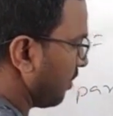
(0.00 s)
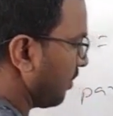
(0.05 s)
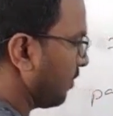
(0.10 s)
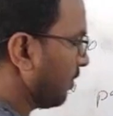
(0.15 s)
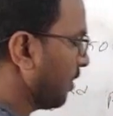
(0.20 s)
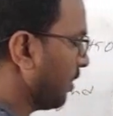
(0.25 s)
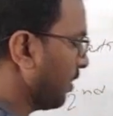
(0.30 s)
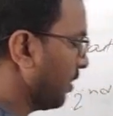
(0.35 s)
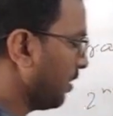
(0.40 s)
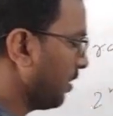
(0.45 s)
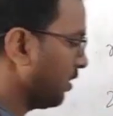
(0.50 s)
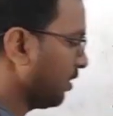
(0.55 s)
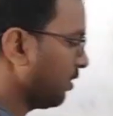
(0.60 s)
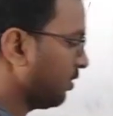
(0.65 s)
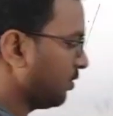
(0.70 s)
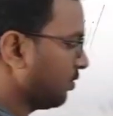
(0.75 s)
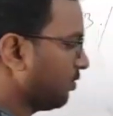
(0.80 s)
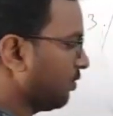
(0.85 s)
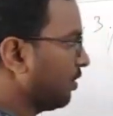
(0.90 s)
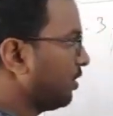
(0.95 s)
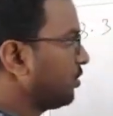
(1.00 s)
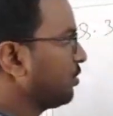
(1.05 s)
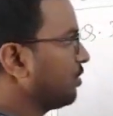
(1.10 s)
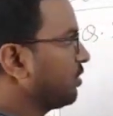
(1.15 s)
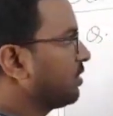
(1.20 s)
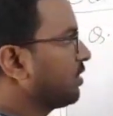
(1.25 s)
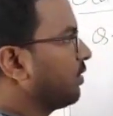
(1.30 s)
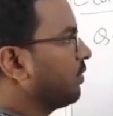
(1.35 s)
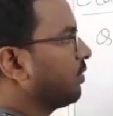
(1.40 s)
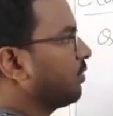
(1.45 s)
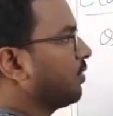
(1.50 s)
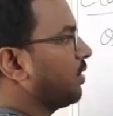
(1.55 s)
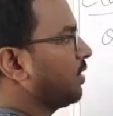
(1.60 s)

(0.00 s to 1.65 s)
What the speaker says: Okay, so ratio is given